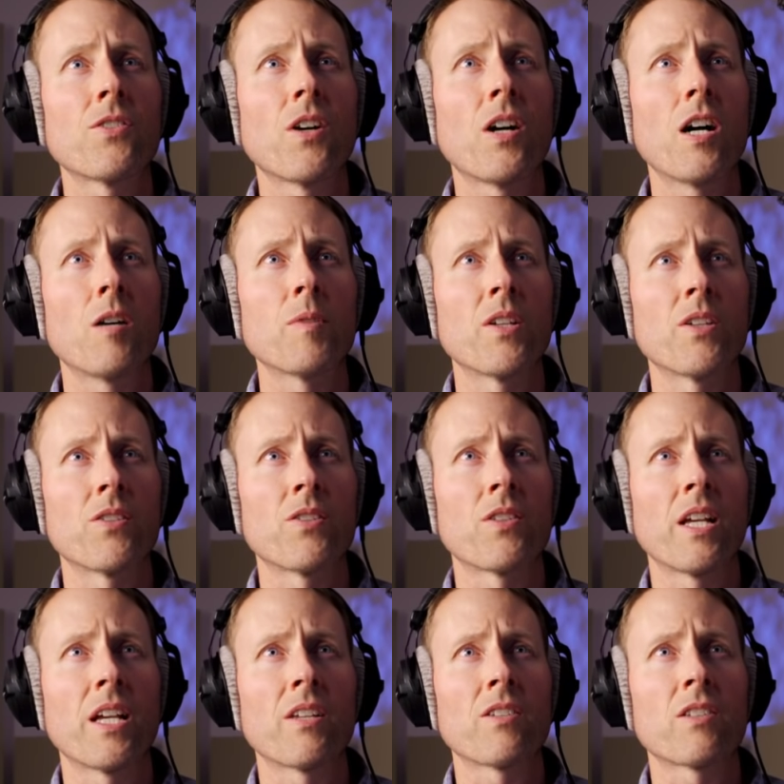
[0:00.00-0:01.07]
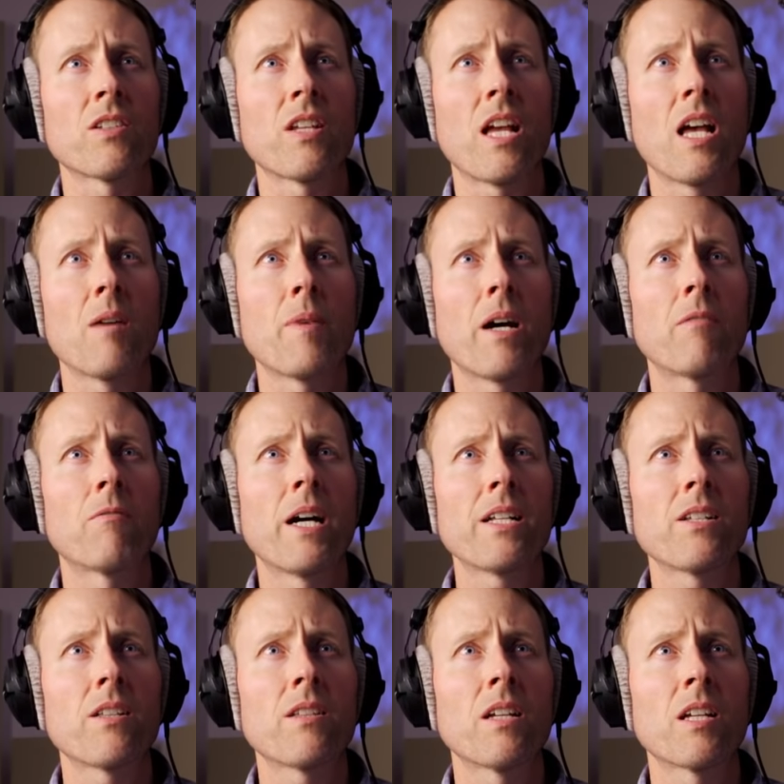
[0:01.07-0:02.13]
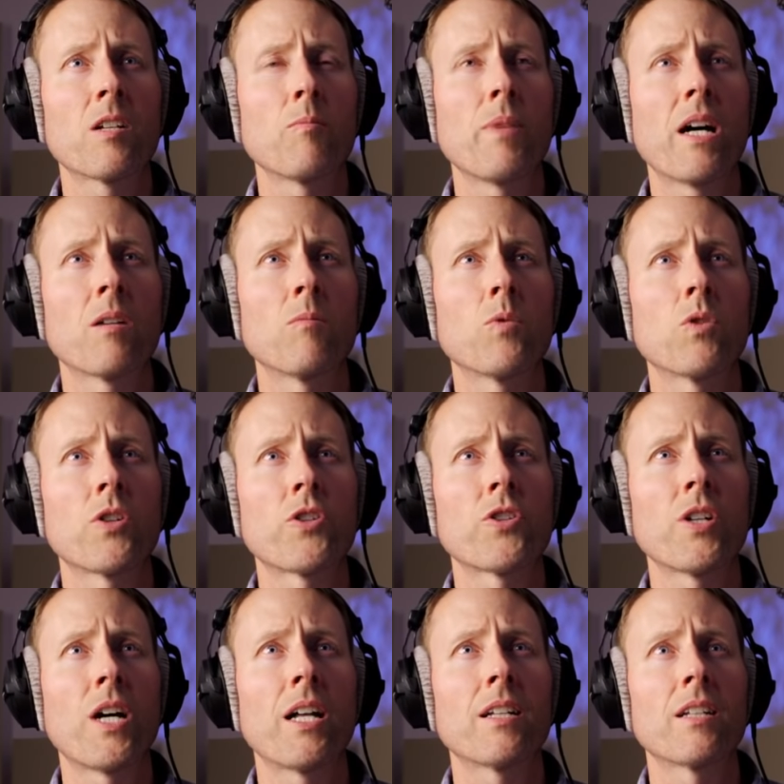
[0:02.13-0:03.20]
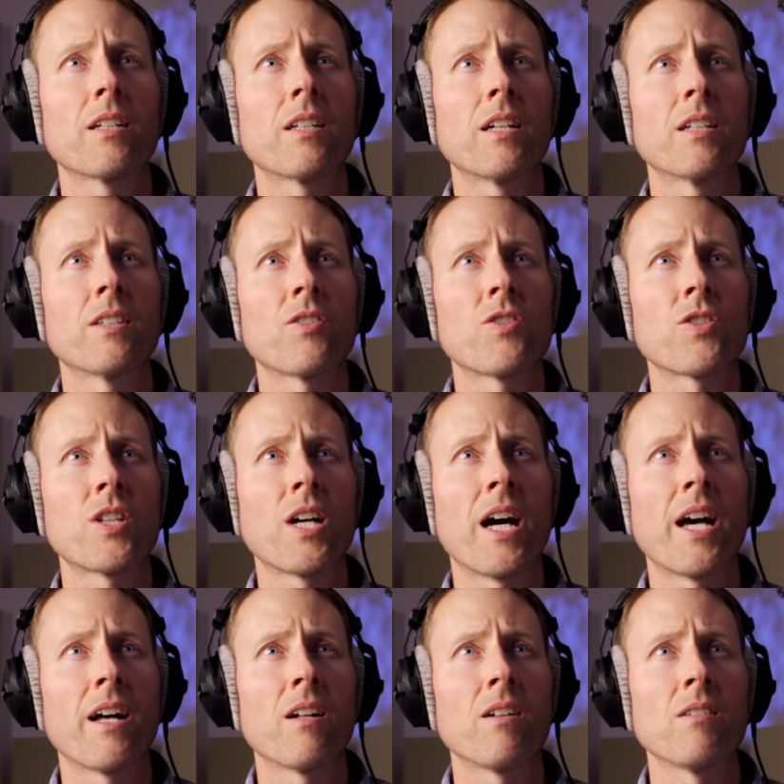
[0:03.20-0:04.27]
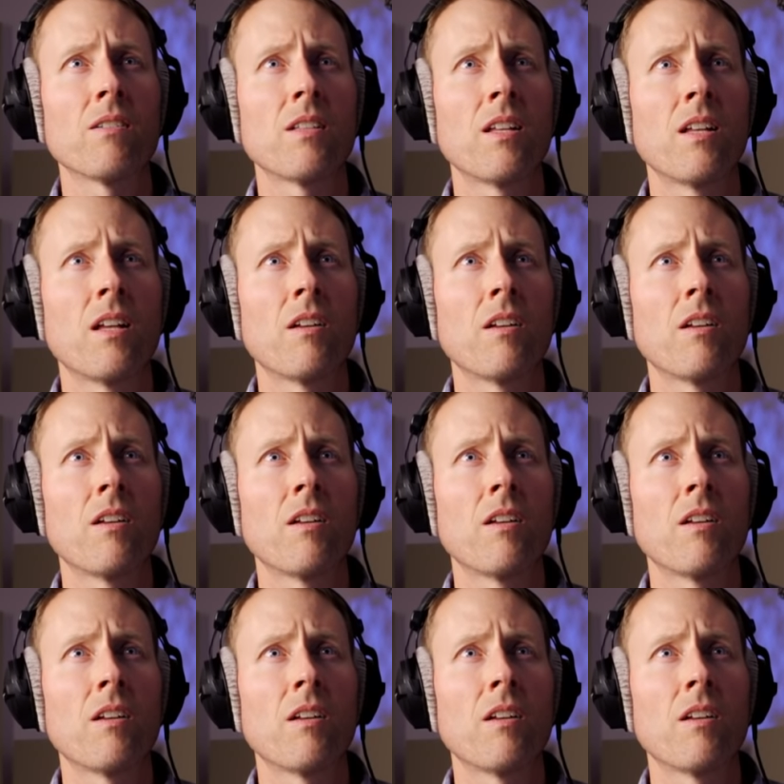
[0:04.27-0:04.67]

Thomas, thanks. Am I right to think about a more shotgun style